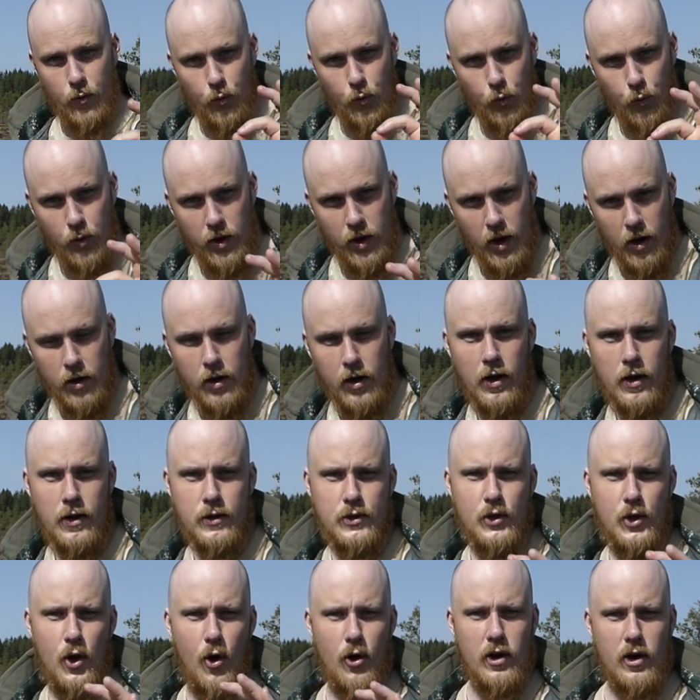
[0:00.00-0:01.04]
we are going to
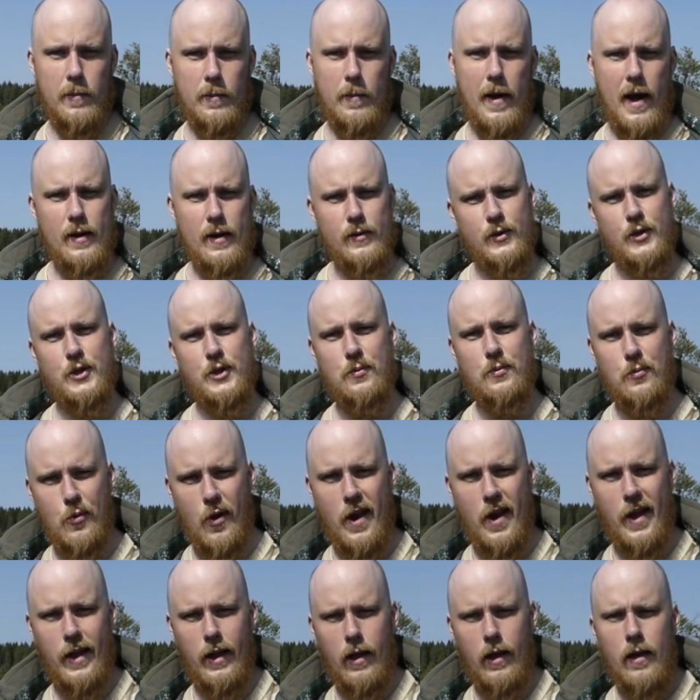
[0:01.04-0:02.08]
talk about
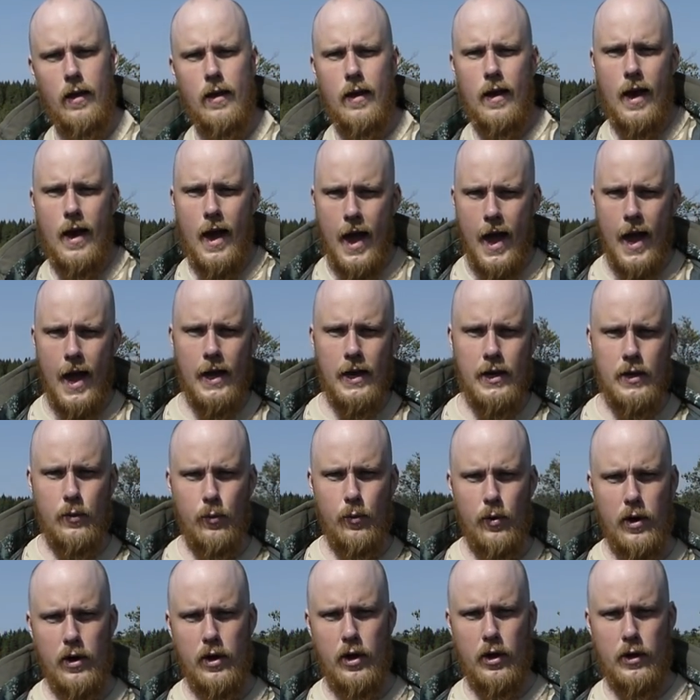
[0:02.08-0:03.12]
spring, and
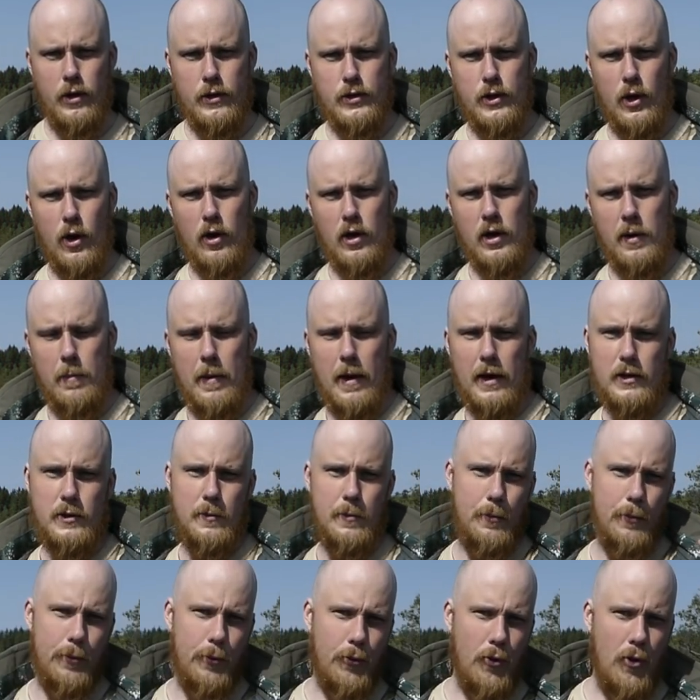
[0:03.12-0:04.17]
we're going to talk about
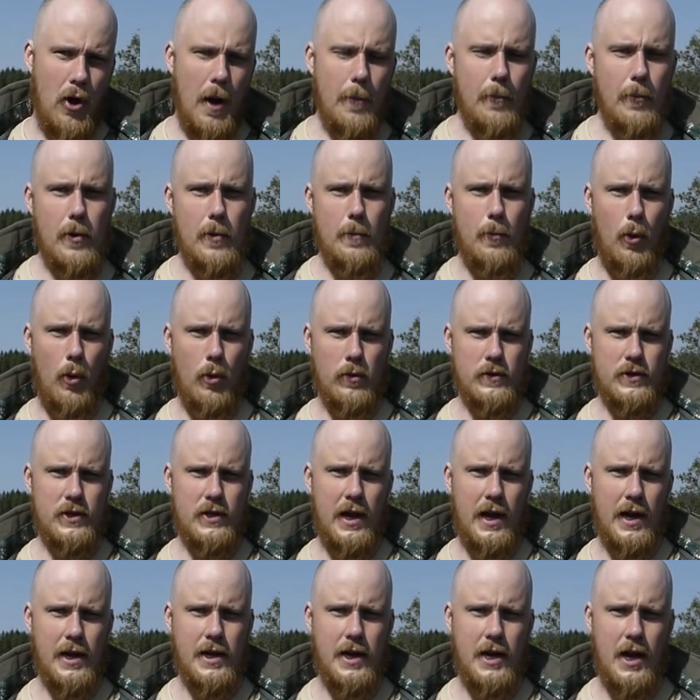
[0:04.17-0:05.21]
proper
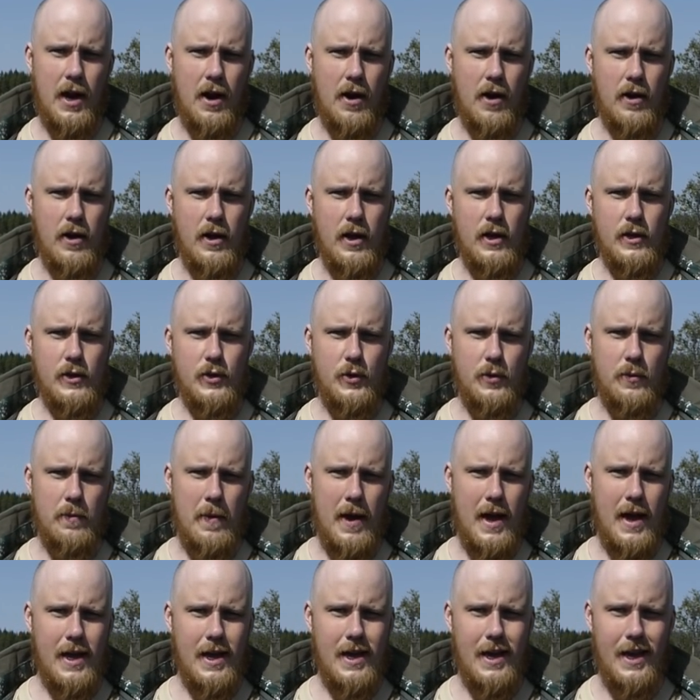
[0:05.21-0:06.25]
bonsai care to
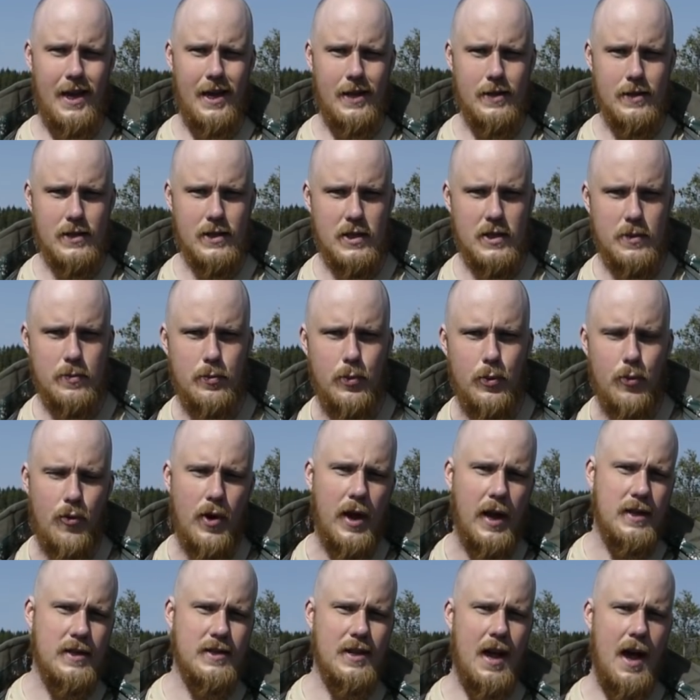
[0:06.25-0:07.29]
make in
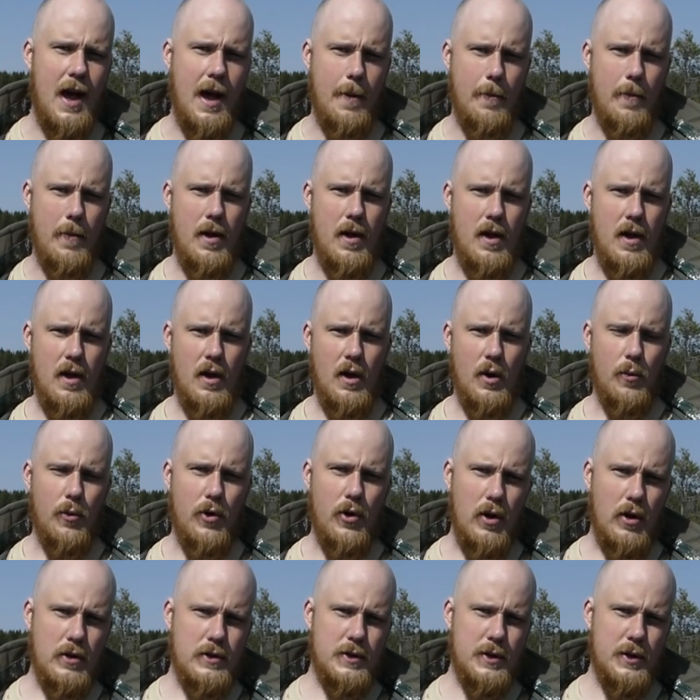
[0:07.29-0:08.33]
springtime.
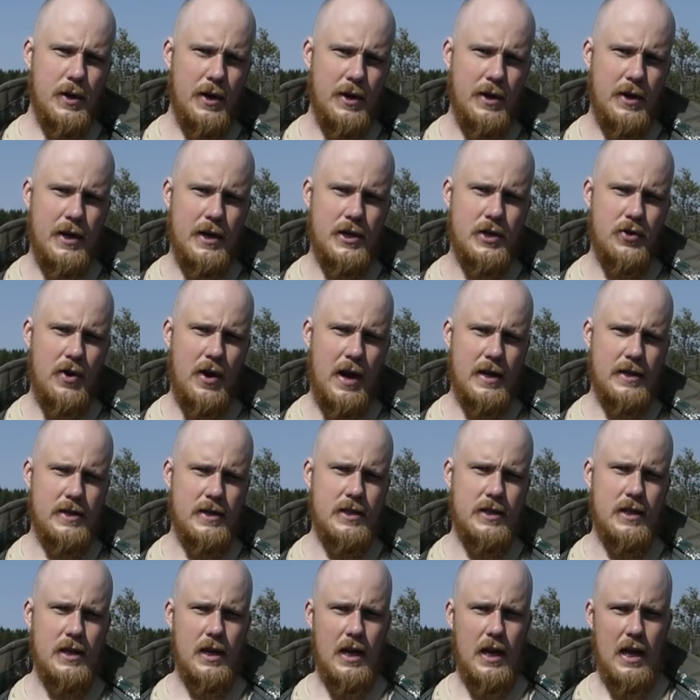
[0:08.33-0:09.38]
We're also going to
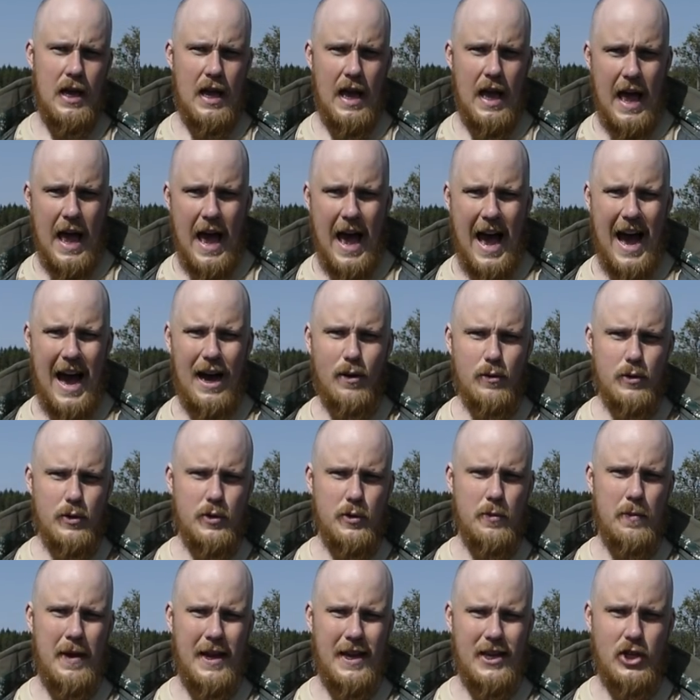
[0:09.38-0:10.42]
address how
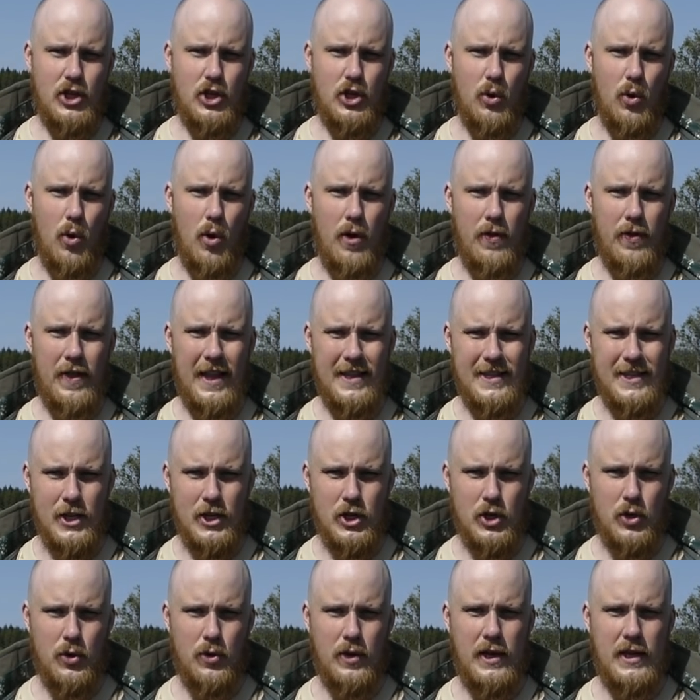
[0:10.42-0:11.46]
to make sure that the
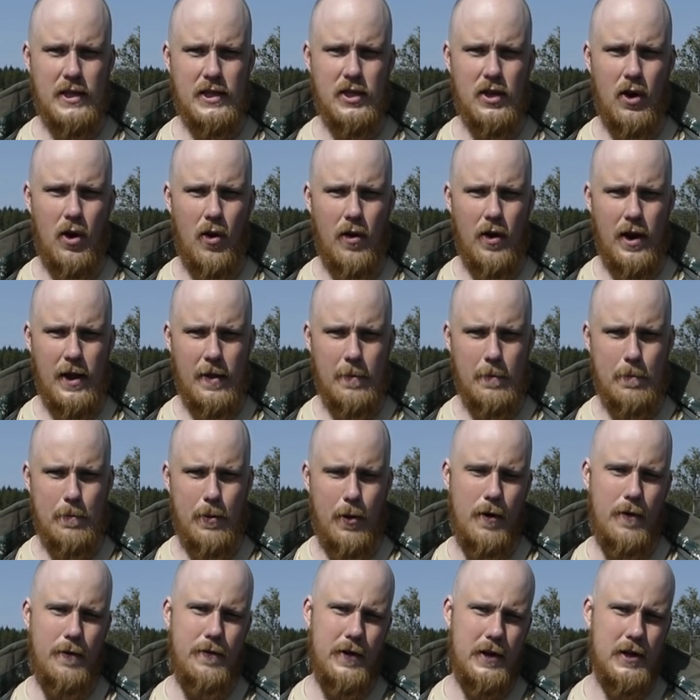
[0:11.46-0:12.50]
trees are in
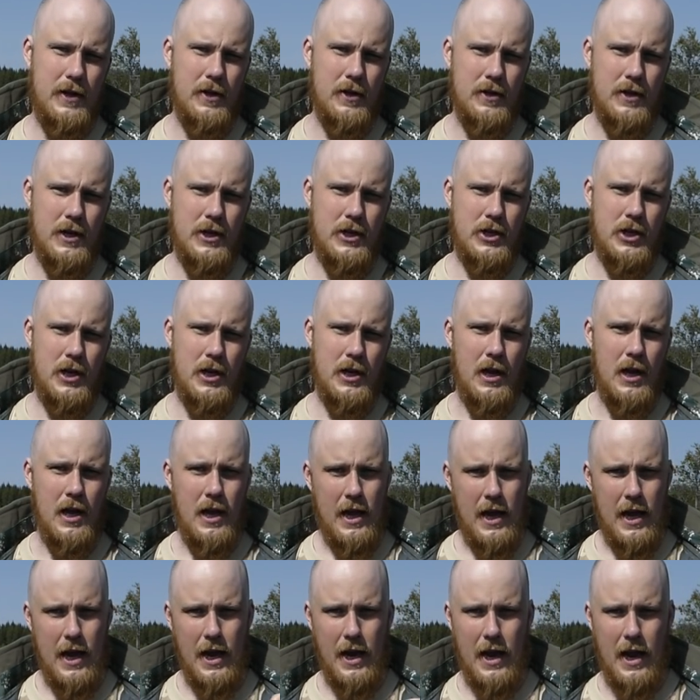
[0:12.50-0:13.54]
perfect condition
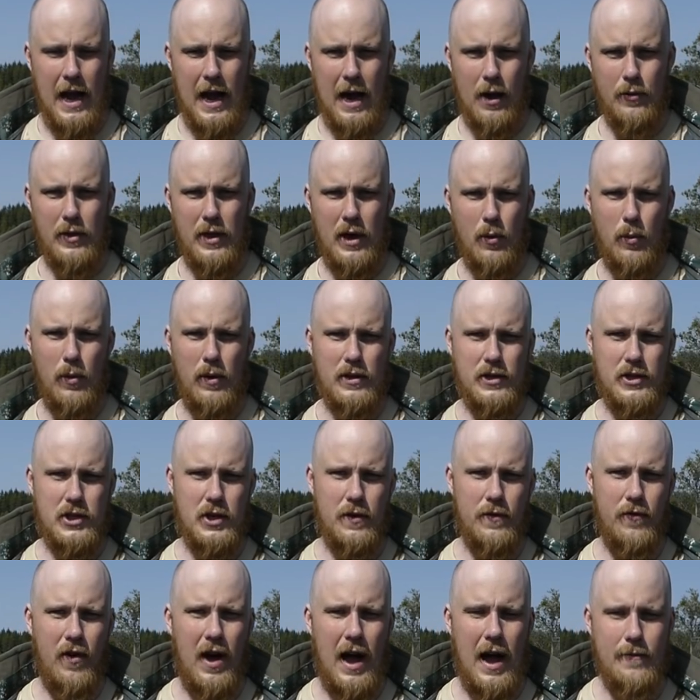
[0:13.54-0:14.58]
and how they will
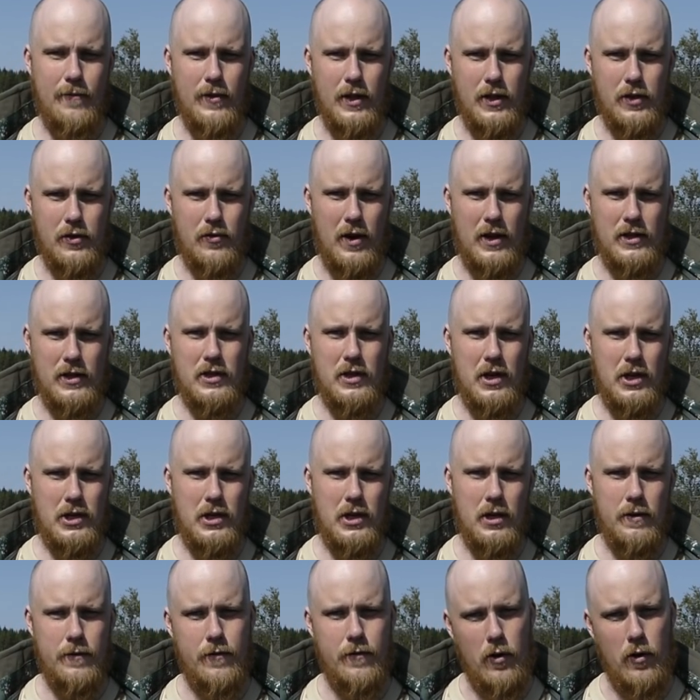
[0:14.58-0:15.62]
survive the
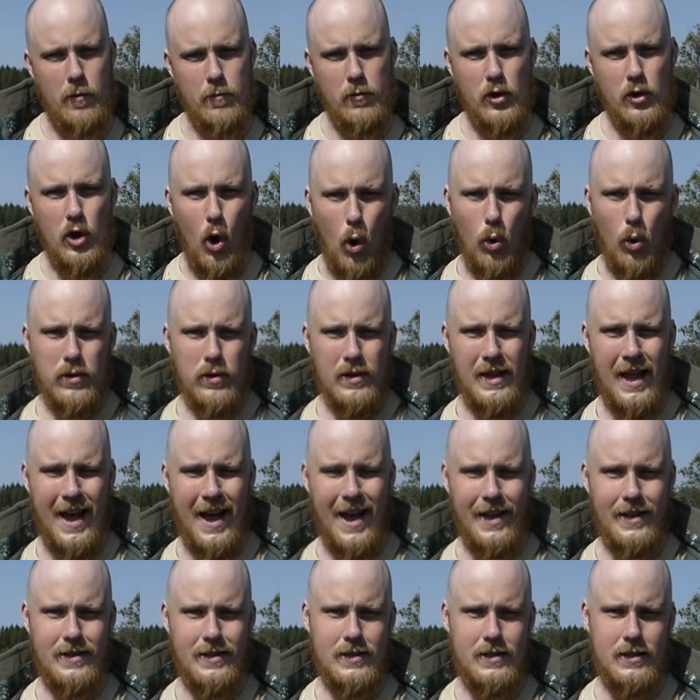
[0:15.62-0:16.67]
transition from cold
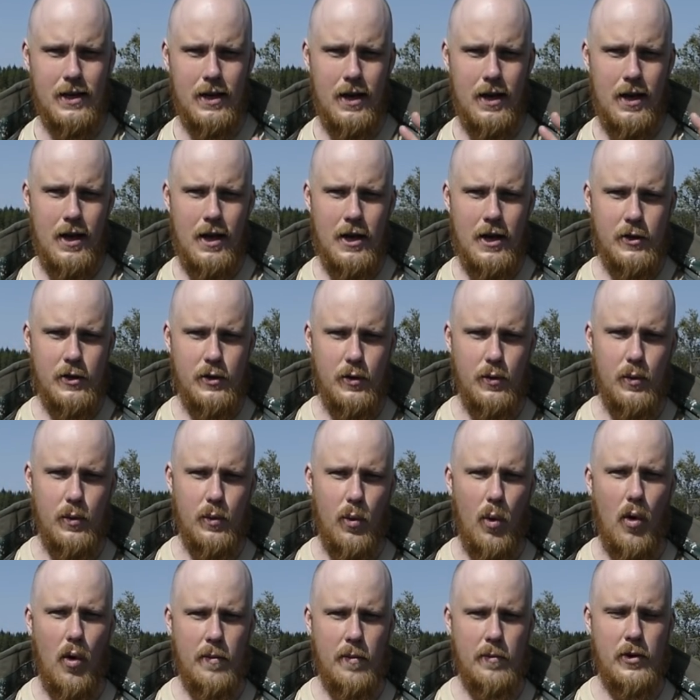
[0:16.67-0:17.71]
nights to
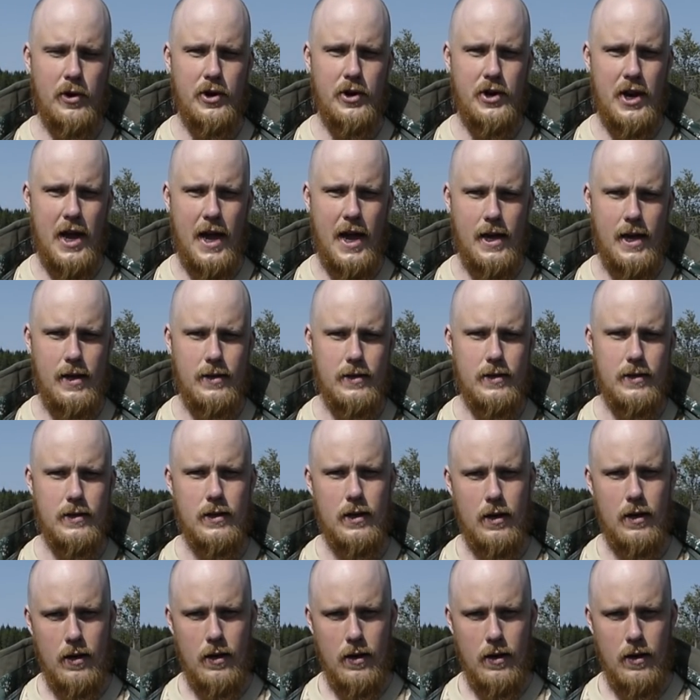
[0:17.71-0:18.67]
warmer days.